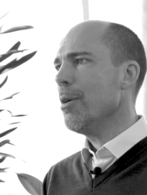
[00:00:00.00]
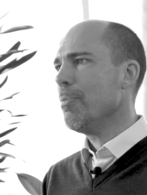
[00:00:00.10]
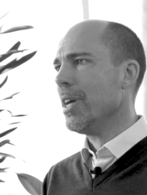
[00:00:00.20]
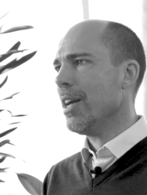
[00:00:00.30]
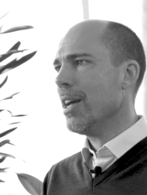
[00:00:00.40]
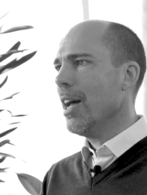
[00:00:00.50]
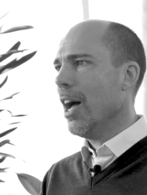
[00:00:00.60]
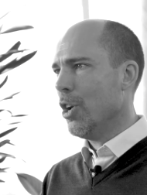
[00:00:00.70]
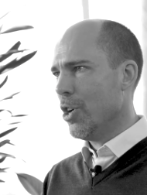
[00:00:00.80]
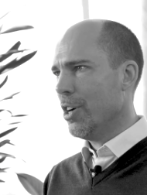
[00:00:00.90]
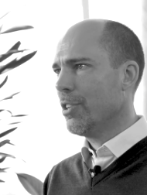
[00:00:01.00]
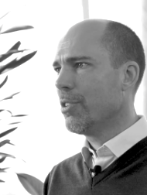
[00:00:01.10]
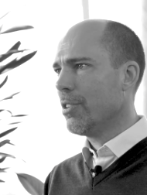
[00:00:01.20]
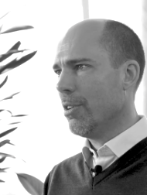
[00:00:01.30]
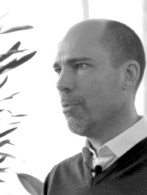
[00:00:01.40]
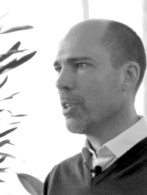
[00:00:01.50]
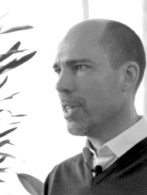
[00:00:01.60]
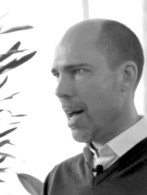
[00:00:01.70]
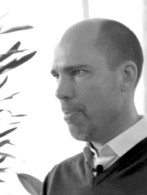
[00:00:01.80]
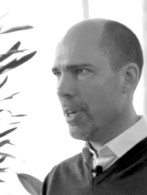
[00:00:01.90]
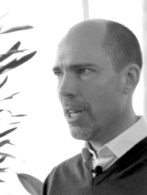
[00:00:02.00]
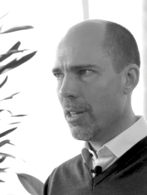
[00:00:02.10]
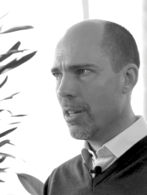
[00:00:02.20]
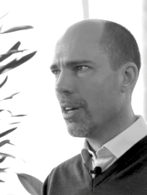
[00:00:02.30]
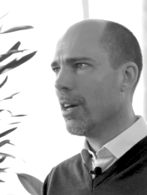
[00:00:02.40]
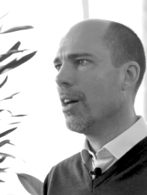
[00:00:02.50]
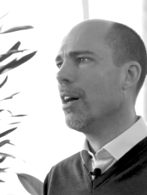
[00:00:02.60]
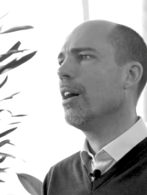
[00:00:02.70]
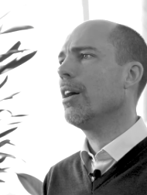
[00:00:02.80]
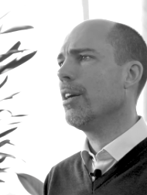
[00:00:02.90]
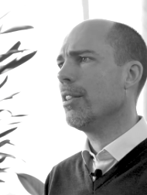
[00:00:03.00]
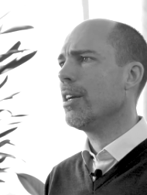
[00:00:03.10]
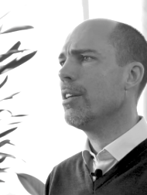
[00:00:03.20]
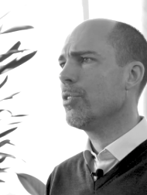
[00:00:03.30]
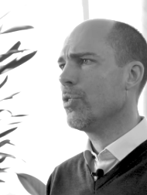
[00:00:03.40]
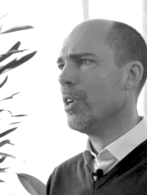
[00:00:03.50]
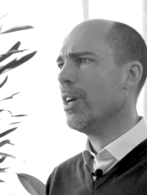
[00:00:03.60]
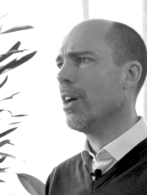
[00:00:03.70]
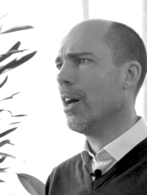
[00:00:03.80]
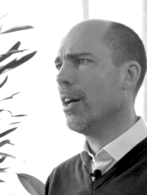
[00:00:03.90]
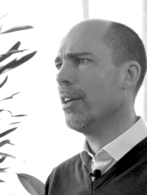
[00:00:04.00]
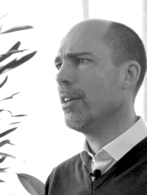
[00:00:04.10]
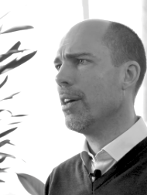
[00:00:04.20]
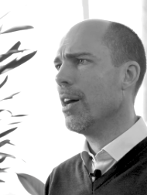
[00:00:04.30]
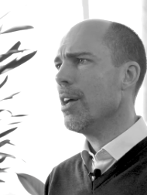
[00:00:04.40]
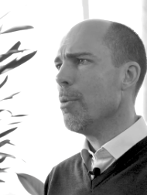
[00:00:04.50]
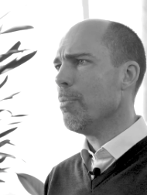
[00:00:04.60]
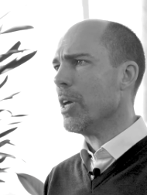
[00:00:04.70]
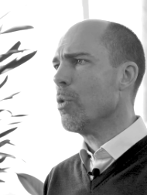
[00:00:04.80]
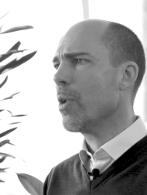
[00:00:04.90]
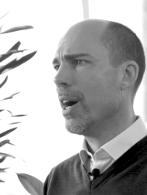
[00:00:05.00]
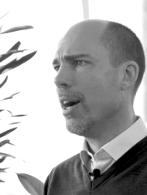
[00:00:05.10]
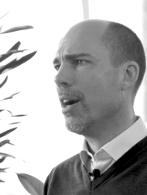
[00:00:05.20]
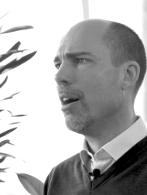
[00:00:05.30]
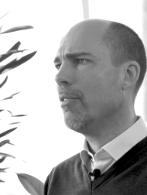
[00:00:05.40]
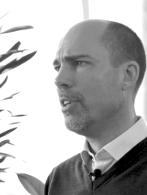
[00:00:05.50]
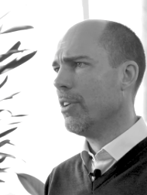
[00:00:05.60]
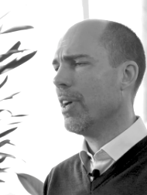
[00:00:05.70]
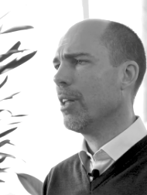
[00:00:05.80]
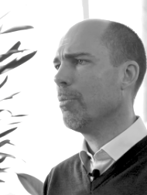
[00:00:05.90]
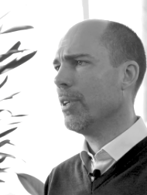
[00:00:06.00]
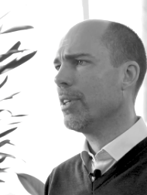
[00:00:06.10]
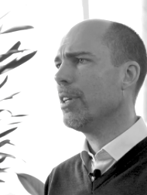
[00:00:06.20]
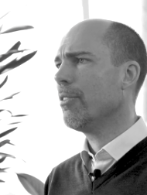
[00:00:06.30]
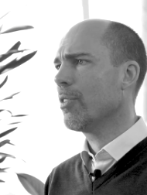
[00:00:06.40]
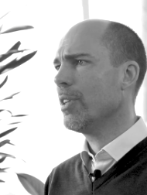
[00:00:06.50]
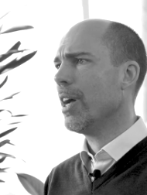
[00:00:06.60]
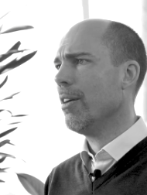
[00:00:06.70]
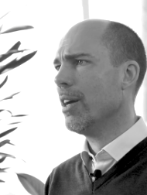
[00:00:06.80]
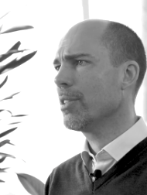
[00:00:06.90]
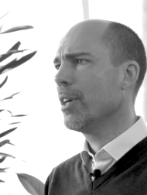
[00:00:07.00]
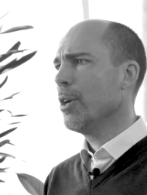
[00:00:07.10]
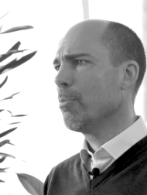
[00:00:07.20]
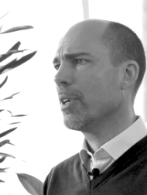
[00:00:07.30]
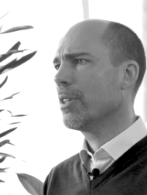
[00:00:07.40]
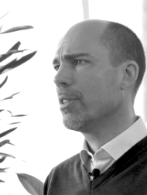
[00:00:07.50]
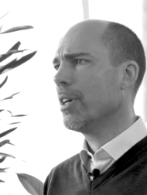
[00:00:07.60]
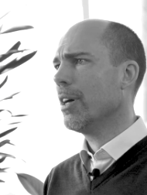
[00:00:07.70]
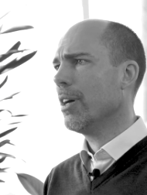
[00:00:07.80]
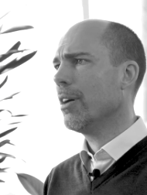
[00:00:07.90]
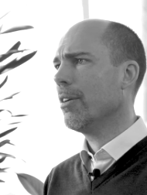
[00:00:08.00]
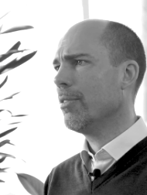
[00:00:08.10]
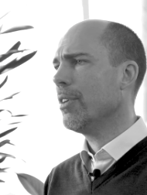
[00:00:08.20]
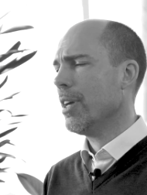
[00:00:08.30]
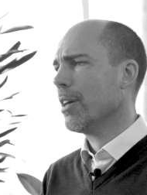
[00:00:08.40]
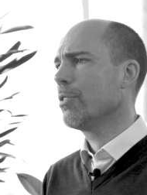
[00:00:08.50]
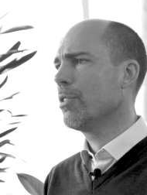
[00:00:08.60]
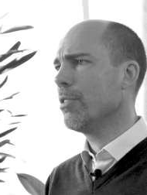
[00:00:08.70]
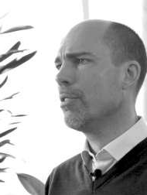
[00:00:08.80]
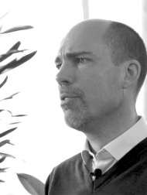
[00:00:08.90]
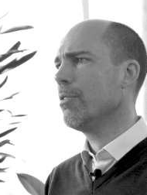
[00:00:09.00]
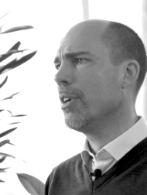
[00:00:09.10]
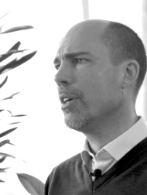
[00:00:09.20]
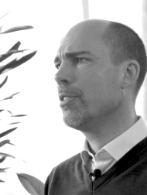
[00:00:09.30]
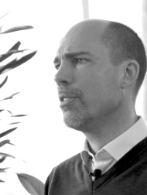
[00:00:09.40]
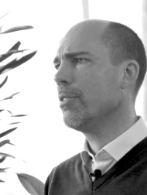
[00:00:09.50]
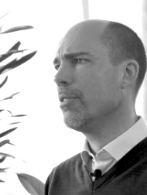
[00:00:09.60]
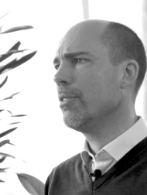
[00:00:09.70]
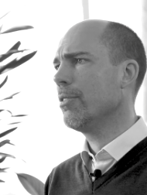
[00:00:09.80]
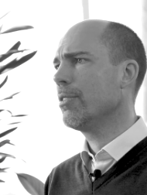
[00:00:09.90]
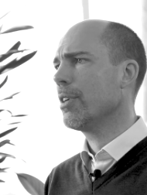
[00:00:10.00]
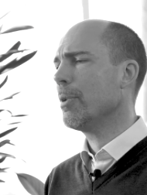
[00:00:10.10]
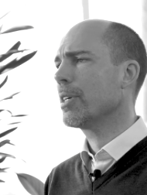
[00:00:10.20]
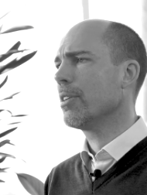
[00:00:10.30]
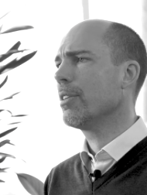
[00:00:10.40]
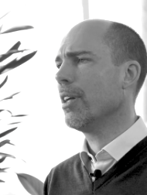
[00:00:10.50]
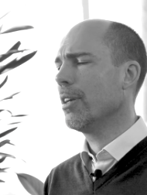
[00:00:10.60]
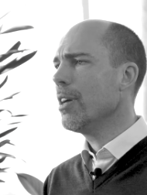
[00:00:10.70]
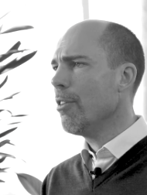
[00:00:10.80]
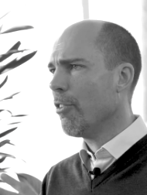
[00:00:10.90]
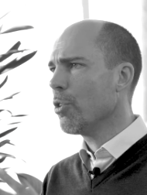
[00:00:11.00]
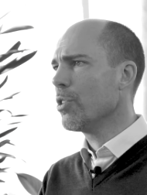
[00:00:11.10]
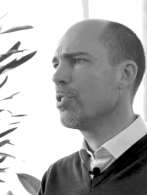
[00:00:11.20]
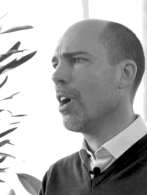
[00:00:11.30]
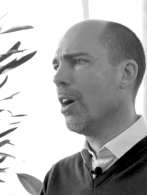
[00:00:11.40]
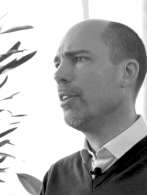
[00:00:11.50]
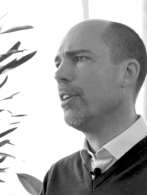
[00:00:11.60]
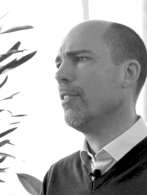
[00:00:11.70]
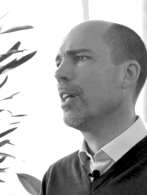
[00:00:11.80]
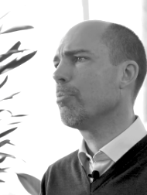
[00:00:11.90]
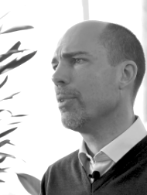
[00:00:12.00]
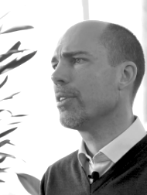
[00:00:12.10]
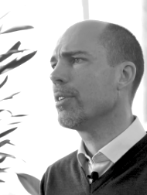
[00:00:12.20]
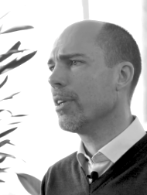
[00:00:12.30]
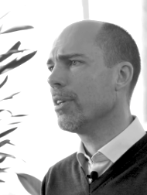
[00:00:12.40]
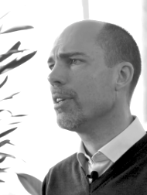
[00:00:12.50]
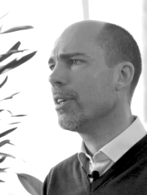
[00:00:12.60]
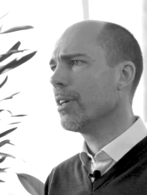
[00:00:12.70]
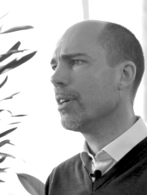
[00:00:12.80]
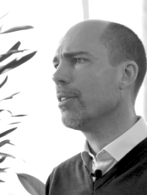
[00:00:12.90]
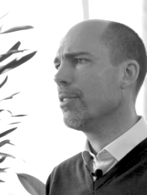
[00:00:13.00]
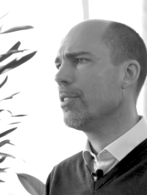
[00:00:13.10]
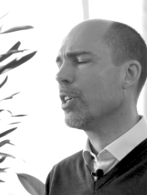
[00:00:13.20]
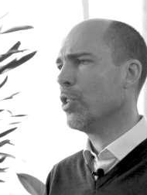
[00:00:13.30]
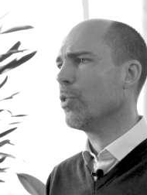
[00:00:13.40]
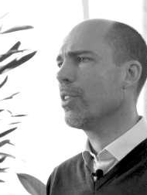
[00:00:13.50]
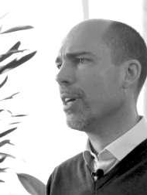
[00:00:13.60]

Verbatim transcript: be alert to what's happening yeah. Uh, in the industry and uh, be aware of the development in different areas. But uh, yeah, to to some extent, then focus on the development and secure